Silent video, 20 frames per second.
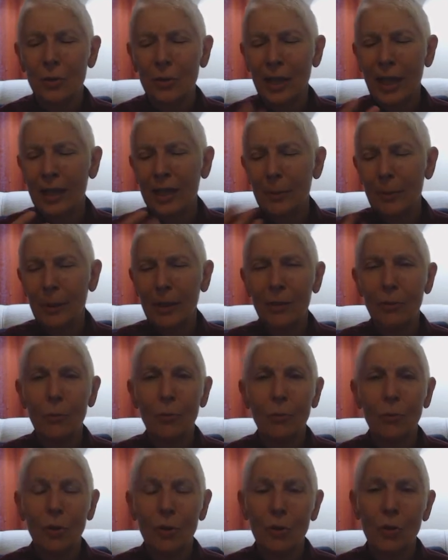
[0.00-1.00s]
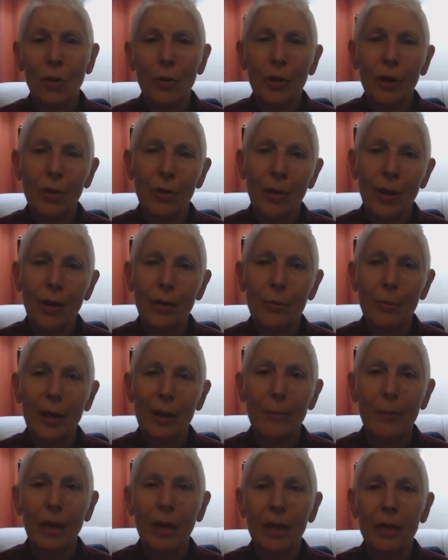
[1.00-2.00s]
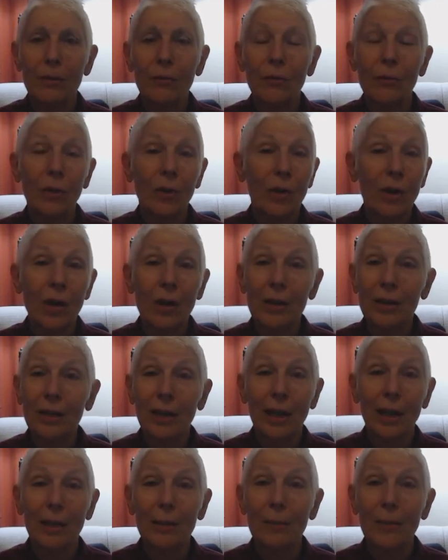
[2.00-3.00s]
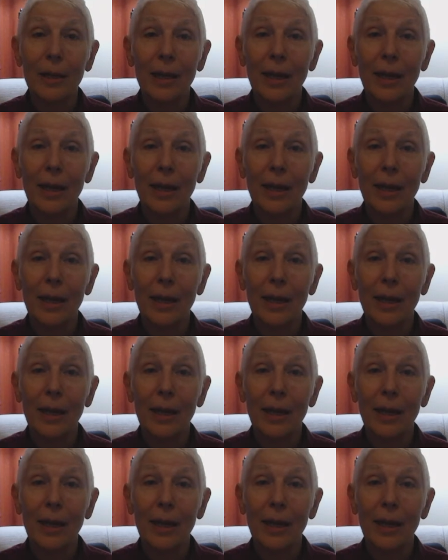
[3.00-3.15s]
that's been going around my mind for a long time.